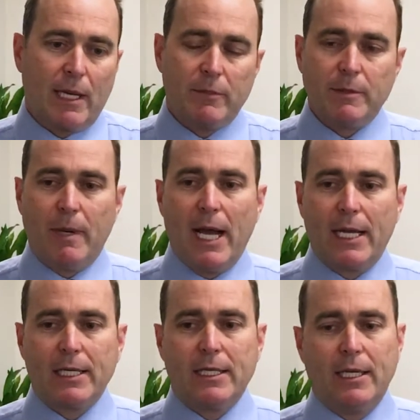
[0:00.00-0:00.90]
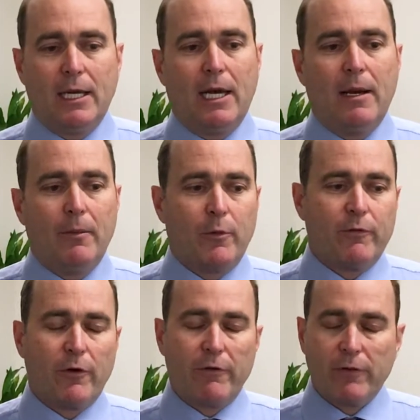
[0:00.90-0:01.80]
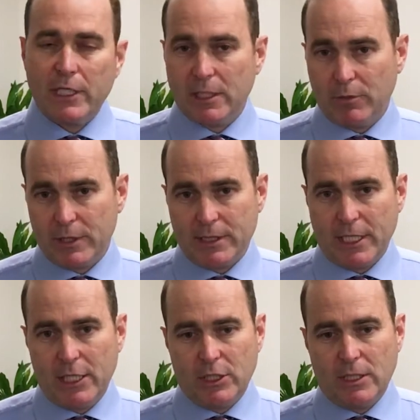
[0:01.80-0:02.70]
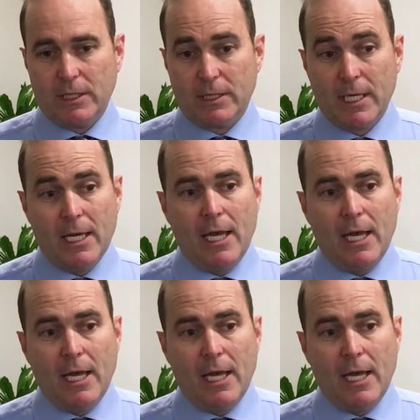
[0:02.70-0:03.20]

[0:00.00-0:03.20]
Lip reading: come to market with very flashy presentations,